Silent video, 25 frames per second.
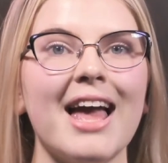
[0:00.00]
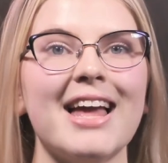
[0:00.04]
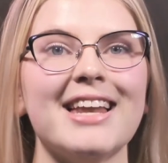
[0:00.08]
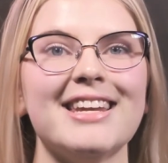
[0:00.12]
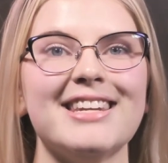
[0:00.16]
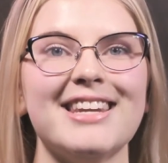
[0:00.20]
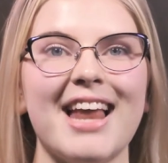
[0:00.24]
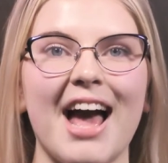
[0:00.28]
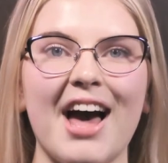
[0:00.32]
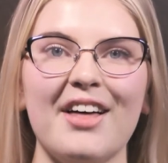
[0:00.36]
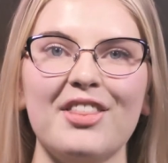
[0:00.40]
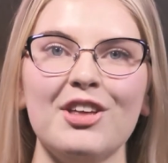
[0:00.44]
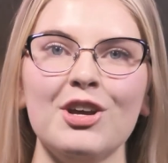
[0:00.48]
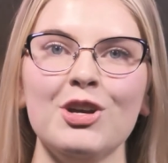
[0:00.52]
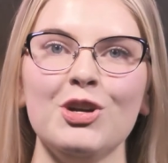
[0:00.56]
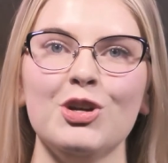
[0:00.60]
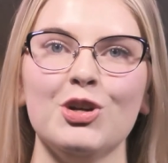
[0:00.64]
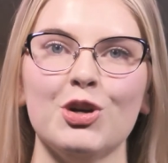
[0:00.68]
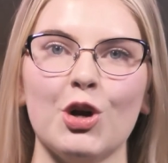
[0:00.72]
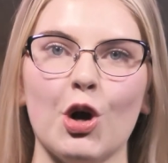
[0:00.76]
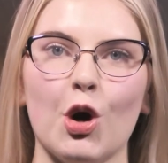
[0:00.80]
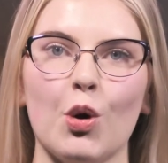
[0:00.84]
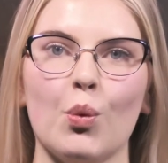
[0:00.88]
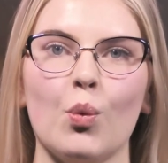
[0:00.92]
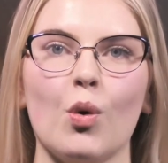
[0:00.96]
Now that you
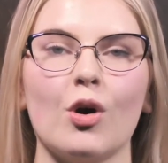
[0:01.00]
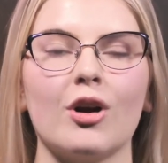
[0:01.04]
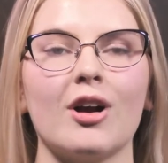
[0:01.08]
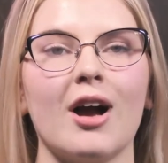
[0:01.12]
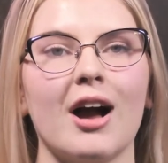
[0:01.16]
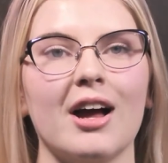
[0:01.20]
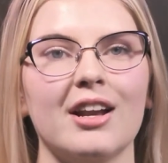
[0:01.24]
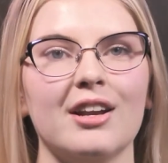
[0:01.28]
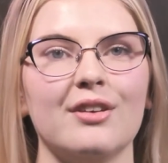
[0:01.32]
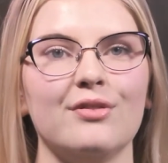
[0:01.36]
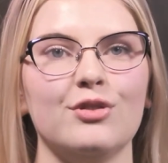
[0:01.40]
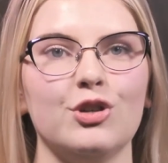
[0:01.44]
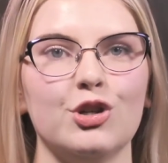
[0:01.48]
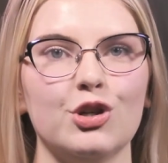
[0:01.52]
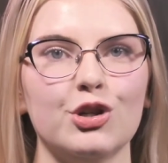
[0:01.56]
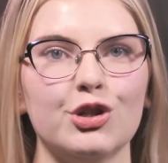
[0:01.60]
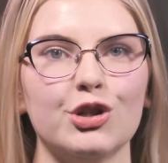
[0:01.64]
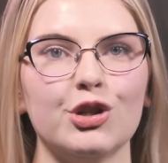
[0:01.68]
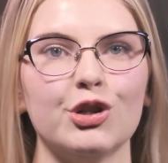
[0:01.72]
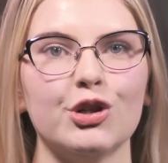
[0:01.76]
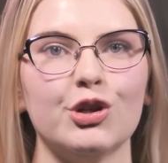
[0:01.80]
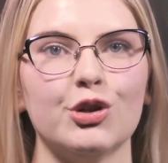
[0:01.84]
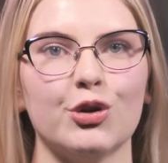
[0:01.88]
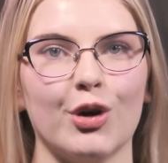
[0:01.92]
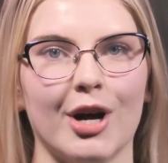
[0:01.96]
know what kind of
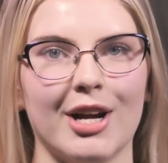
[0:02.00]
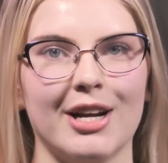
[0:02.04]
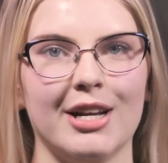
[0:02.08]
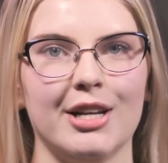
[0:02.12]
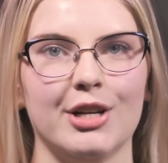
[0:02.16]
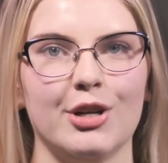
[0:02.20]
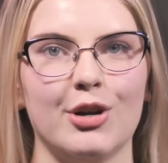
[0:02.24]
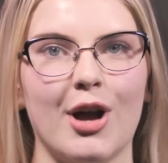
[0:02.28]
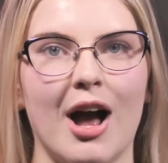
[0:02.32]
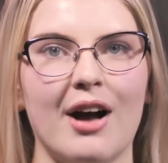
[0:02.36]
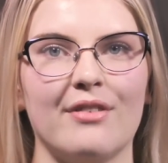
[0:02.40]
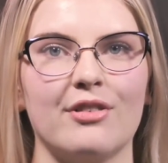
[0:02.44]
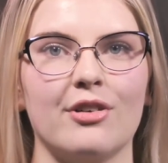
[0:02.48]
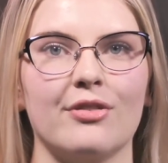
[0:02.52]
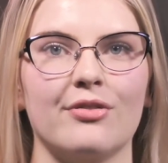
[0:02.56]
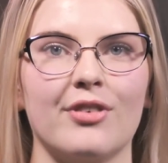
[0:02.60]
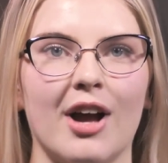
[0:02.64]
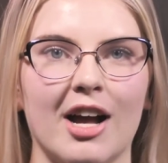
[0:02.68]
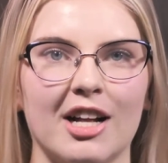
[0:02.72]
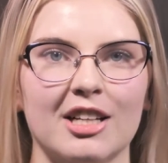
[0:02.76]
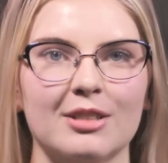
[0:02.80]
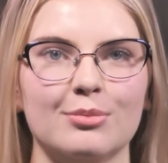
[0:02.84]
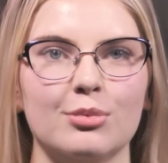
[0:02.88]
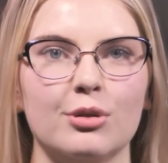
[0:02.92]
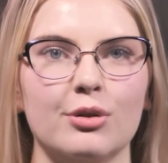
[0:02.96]
UQ credit you have
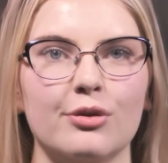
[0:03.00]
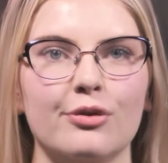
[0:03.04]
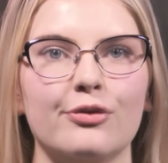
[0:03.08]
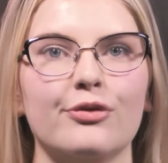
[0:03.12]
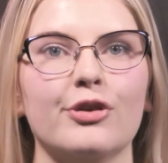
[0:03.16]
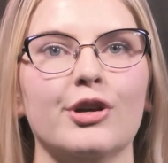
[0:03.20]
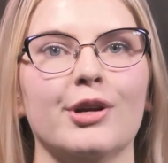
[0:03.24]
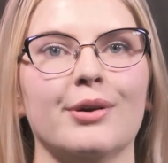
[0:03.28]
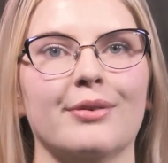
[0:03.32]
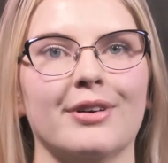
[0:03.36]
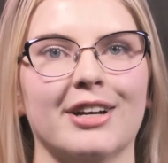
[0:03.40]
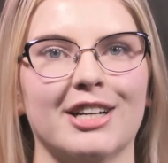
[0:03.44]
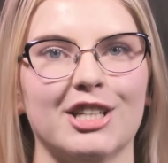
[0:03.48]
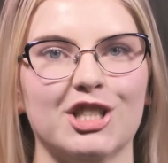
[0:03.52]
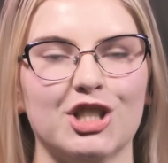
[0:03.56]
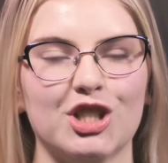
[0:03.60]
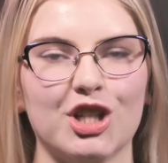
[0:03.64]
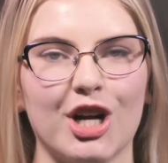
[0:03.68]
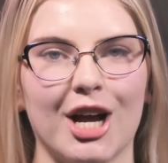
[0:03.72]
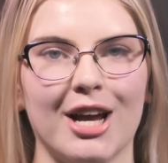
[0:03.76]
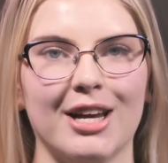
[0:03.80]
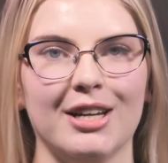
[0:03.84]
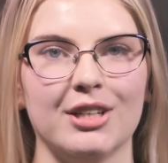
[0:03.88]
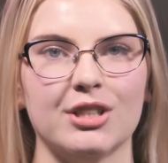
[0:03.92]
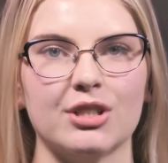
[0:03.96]
available for your
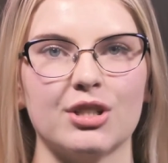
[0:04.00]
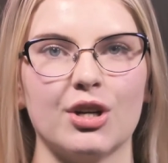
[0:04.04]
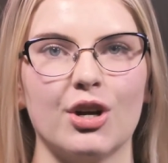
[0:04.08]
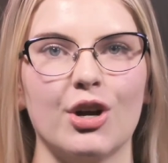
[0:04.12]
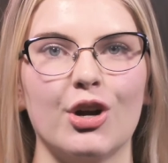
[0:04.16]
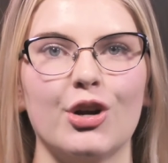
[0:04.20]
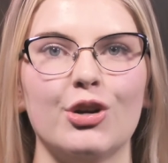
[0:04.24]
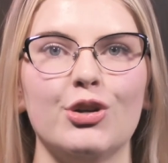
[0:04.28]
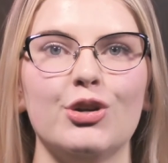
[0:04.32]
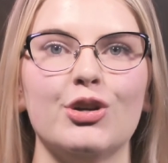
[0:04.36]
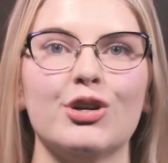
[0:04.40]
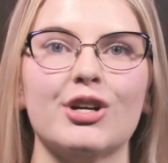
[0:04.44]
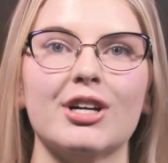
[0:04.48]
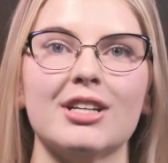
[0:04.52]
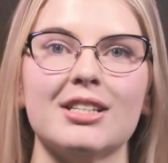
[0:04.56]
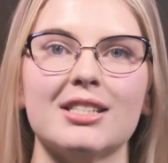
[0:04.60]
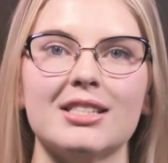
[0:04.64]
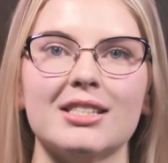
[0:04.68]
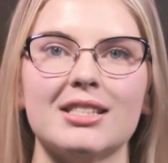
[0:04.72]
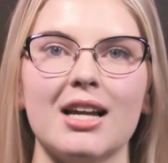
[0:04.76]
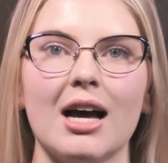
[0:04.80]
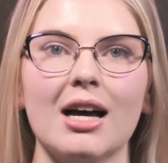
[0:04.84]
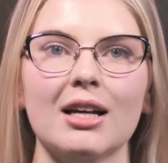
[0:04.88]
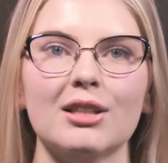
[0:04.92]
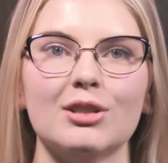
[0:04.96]
exchange, you can
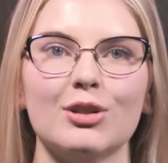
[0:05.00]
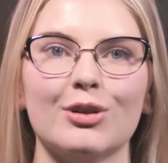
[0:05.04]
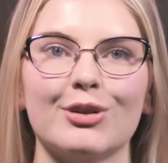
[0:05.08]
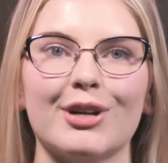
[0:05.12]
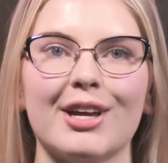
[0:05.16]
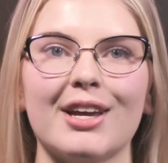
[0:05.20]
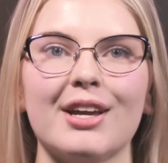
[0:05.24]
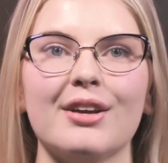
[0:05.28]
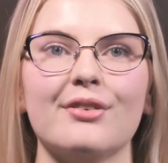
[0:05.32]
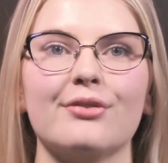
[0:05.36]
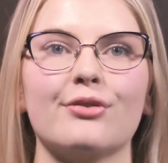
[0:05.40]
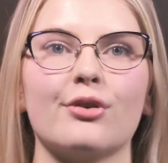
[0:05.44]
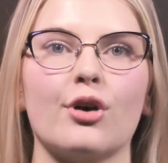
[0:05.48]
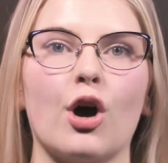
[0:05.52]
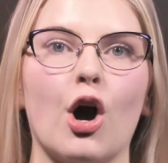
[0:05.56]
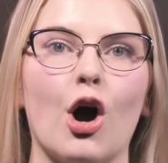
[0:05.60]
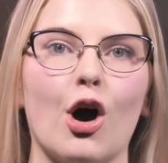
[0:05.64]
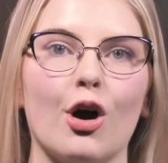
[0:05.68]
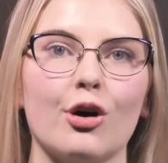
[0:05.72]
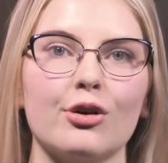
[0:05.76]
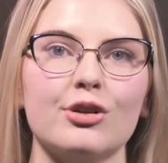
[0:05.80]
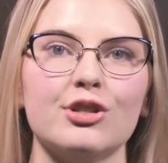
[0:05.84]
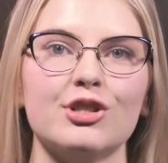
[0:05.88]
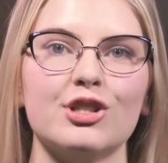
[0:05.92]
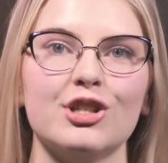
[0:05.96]
start looking for a
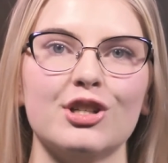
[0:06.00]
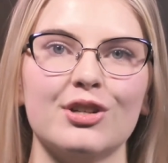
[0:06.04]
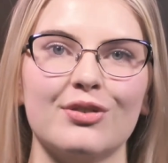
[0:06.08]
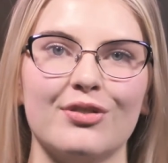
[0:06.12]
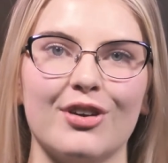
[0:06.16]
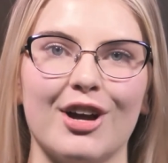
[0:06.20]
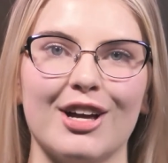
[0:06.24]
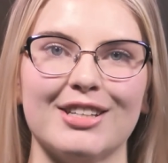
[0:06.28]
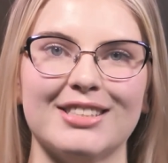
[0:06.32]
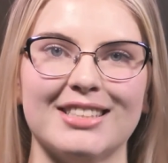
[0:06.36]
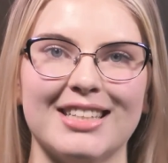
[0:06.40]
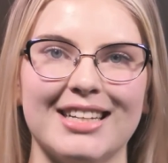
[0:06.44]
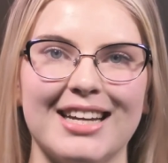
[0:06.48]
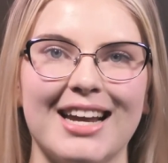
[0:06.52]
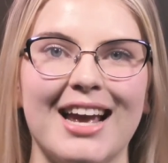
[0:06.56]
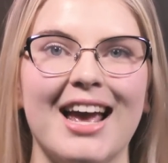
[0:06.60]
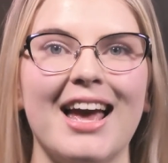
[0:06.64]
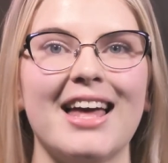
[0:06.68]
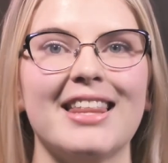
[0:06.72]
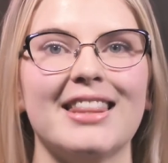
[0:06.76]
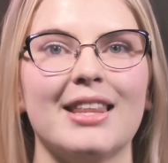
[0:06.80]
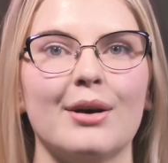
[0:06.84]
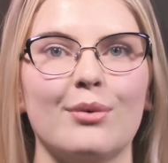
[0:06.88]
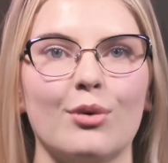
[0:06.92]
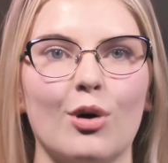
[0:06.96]
host university
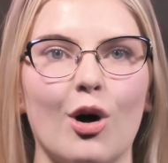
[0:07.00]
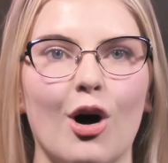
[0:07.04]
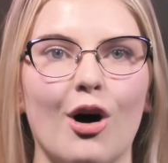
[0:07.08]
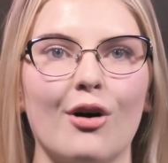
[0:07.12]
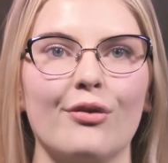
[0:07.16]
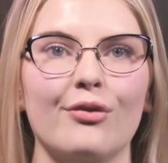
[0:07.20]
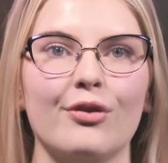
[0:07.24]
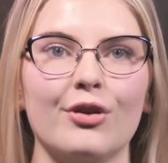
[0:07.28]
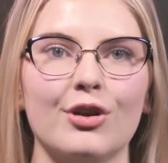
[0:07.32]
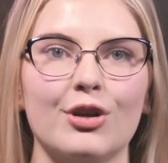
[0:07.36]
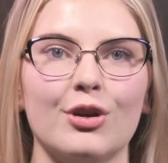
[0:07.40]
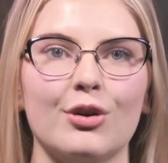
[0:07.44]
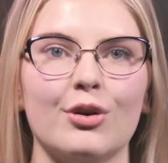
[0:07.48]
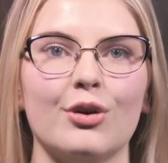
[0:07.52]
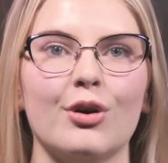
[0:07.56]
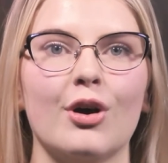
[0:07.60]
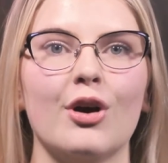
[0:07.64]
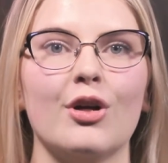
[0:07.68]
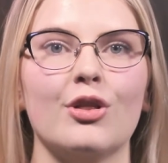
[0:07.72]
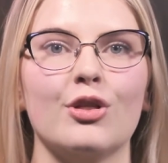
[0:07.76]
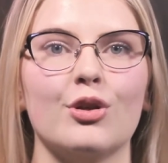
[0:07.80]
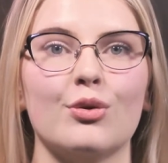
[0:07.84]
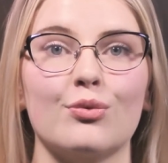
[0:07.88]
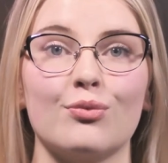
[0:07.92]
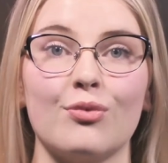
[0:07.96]
that will offer you
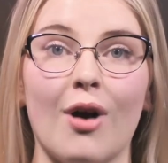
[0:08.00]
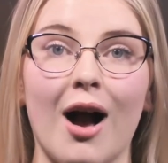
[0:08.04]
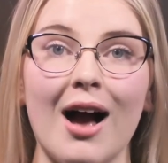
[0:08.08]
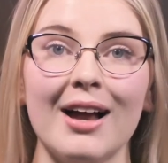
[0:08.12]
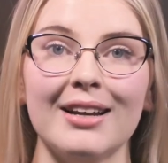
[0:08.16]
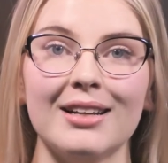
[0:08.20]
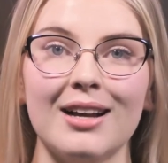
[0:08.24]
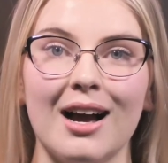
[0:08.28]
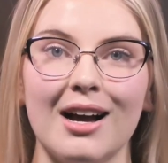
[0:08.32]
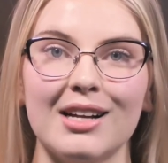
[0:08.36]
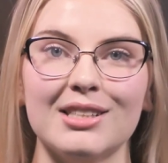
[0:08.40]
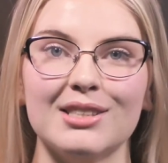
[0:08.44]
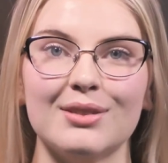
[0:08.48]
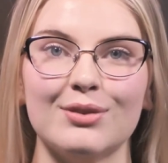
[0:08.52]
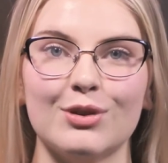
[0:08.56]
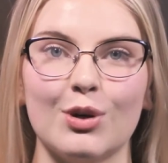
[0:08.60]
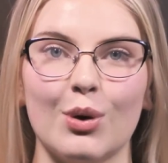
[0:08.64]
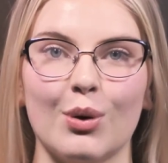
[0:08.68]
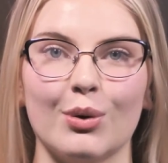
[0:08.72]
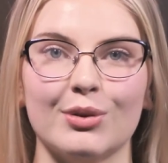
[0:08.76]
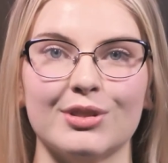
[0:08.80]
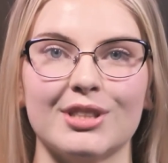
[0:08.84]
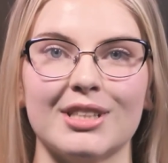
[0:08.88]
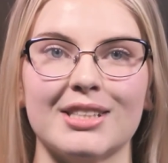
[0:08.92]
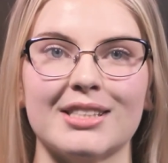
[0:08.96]
the right kinds of
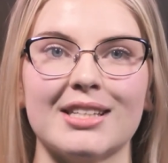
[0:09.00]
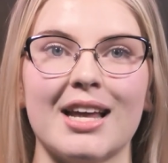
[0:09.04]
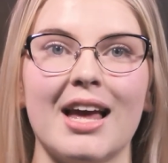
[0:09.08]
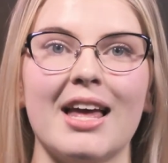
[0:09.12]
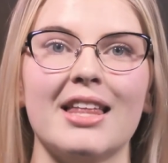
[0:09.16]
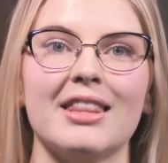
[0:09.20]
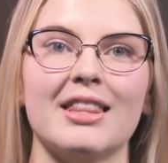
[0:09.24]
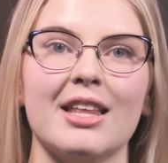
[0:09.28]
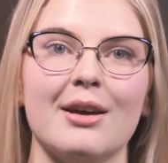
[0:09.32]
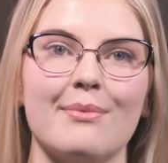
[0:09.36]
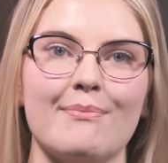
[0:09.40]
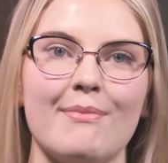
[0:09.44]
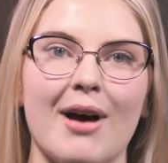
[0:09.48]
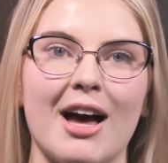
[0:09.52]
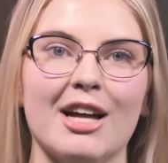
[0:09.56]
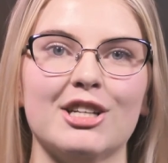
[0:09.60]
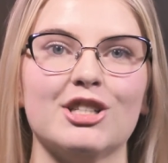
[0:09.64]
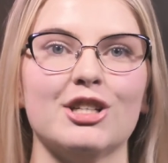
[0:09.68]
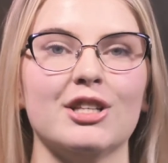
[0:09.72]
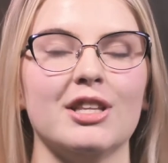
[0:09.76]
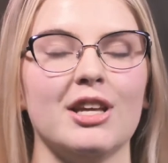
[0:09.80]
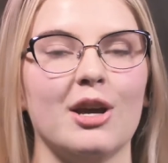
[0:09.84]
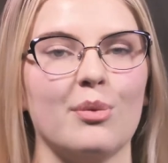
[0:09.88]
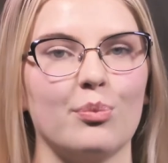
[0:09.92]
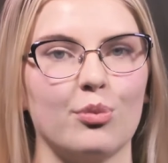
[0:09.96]
courses that match in
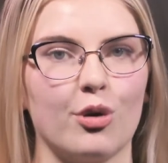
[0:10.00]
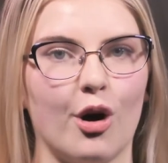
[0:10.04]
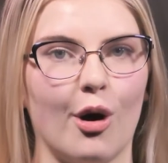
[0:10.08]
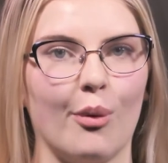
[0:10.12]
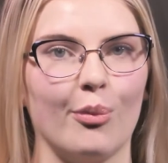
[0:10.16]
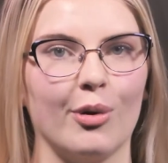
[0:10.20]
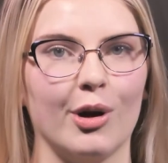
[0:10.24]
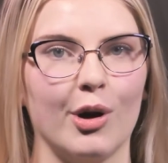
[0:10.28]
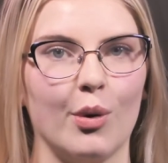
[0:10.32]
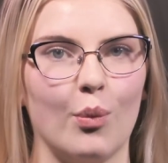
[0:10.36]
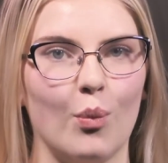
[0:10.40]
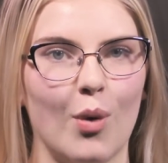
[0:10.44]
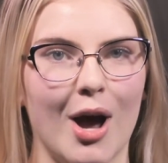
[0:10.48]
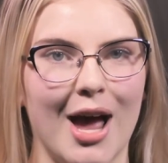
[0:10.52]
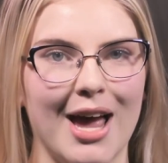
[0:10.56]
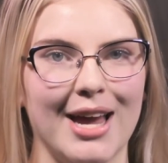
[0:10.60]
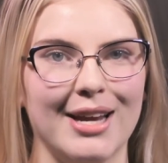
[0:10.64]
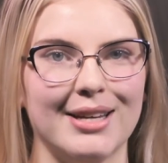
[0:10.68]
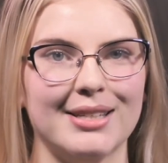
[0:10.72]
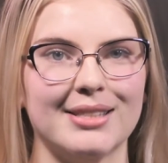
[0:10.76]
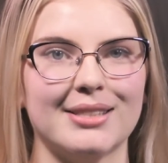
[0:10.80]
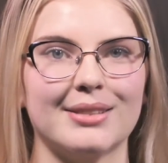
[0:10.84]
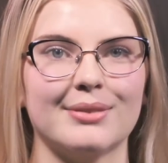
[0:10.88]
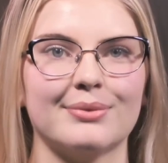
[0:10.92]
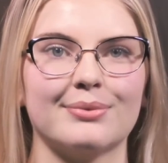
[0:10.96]
the appropriate
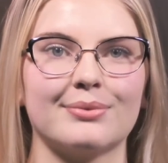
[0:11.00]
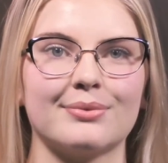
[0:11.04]
ways.